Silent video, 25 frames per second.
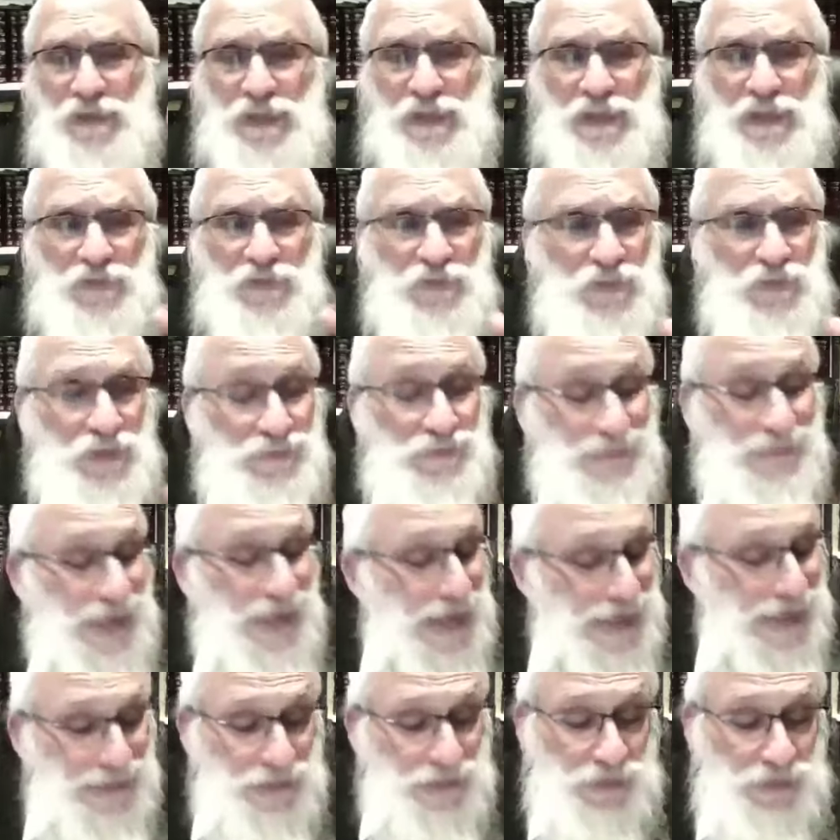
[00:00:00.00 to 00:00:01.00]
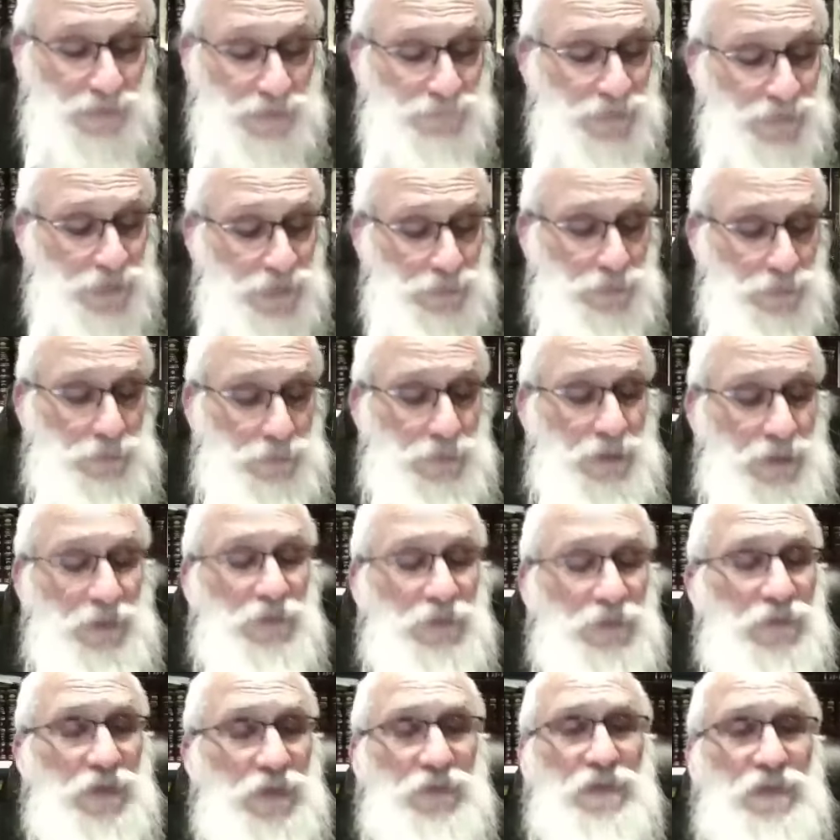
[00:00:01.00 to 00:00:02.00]
that sins, any Aveda, he
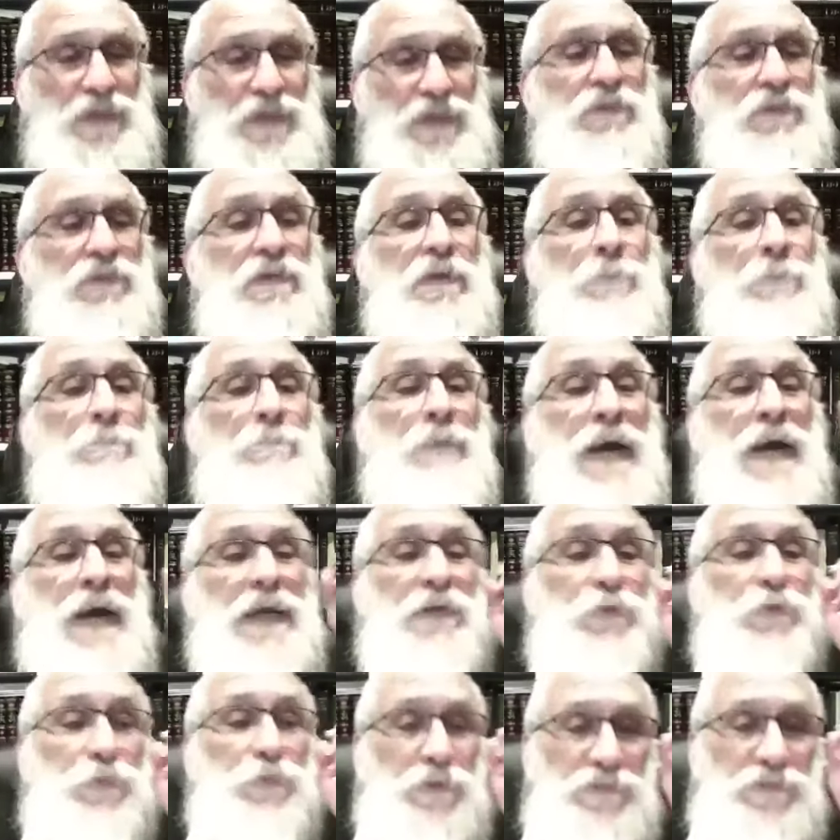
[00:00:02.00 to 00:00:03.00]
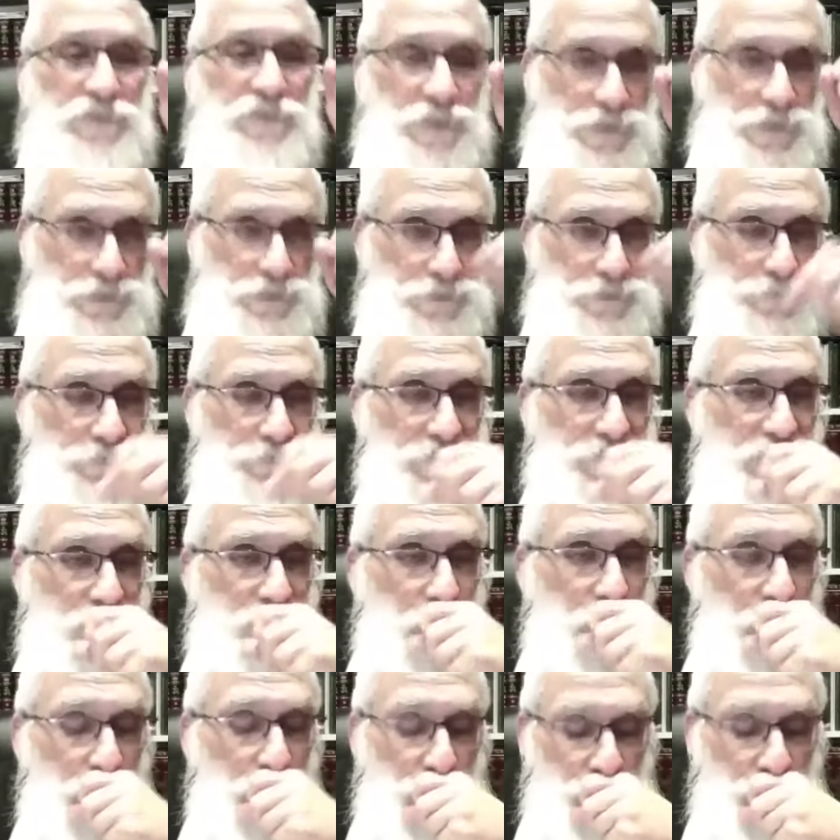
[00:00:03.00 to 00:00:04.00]
says even the minor
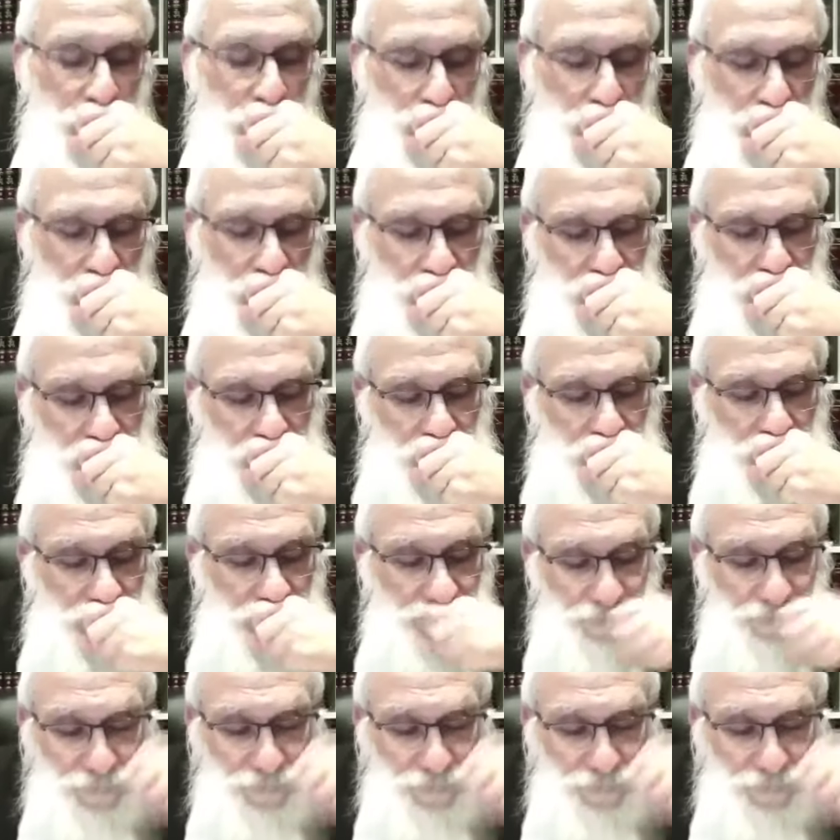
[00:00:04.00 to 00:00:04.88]
Aveda,